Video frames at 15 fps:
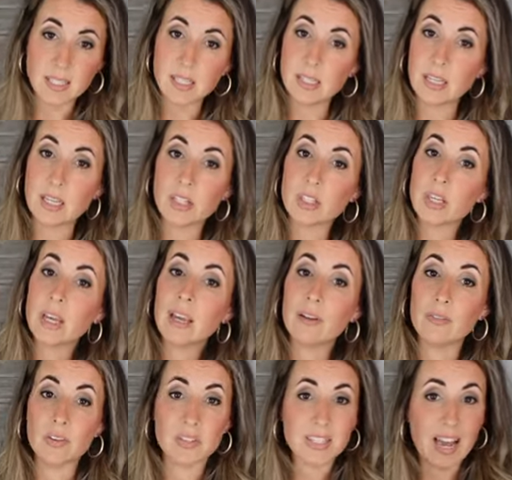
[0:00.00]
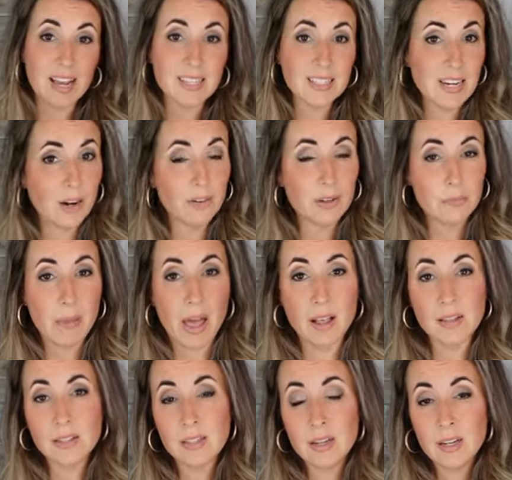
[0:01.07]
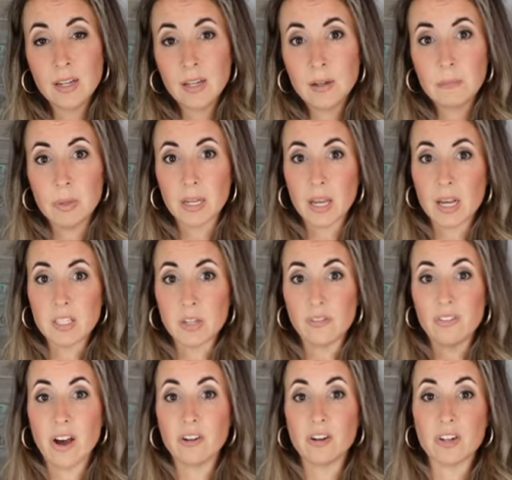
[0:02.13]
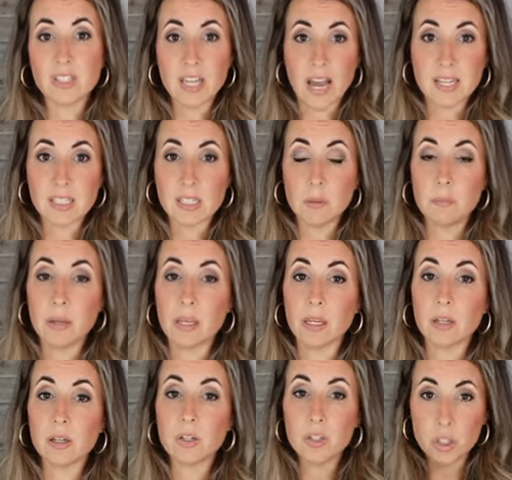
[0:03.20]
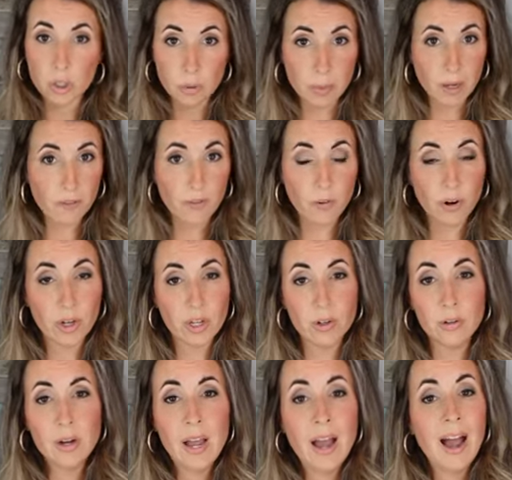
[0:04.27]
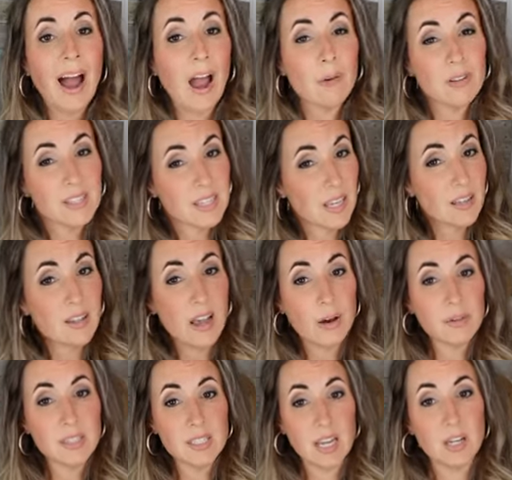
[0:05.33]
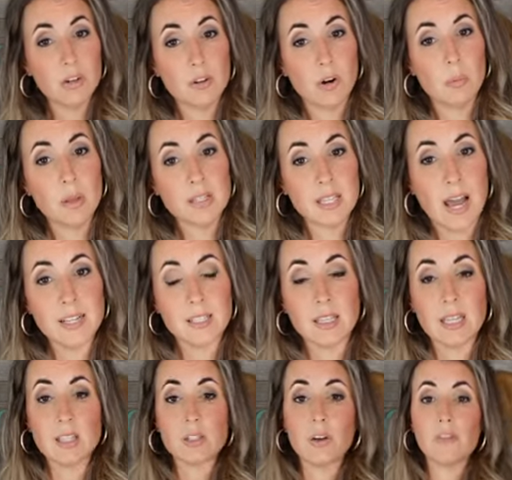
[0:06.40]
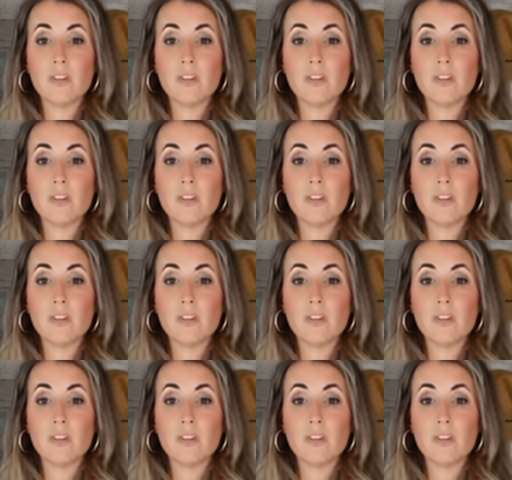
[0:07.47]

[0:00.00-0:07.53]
in these. If you size down in Mel's, because you found your size to be too big for you, I would still I would stay in your normal size in these. So if